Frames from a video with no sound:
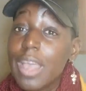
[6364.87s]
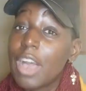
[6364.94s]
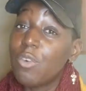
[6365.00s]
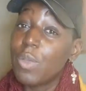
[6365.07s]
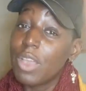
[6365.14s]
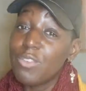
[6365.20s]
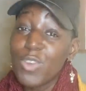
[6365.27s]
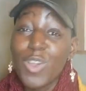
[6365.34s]

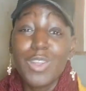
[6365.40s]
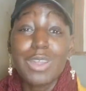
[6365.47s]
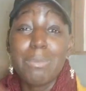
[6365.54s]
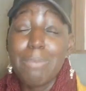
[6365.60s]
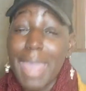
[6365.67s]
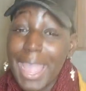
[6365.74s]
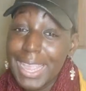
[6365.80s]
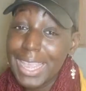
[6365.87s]
However, on the
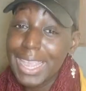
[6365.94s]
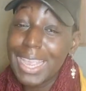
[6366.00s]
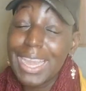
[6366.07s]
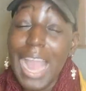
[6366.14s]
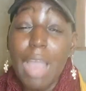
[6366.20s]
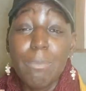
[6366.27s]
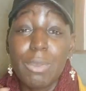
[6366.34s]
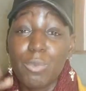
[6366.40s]
back end,
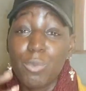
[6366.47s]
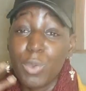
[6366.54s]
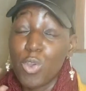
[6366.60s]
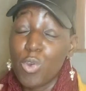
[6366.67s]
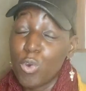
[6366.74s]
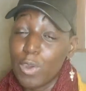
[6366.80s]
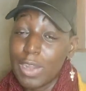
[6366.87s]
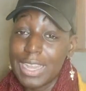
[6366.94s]
I've been
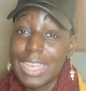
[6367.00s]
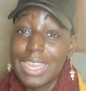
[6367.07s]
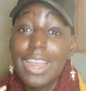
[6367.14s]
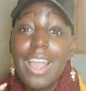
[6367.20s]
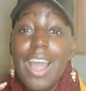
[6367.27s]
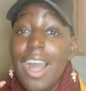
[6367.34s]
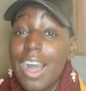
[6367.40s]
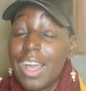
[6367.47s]
recording
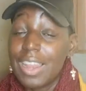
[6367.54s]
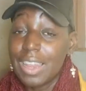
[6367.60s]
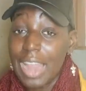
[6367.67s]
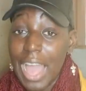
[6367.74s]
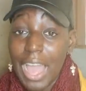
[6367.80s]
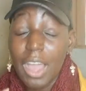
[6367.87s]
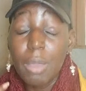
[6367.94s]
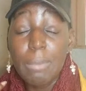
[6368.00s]
a
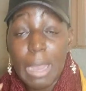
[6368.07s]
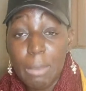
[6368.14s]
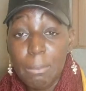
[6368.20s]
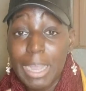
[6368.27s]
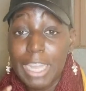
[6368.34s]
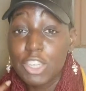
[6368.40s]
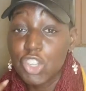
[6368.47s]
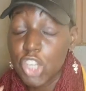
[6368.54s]
lot about
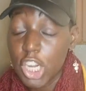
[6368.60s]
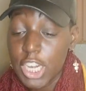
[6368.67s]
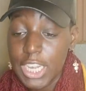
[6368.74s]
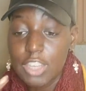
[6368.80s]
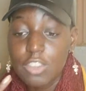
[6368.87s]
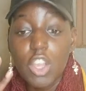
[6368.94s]
my journey.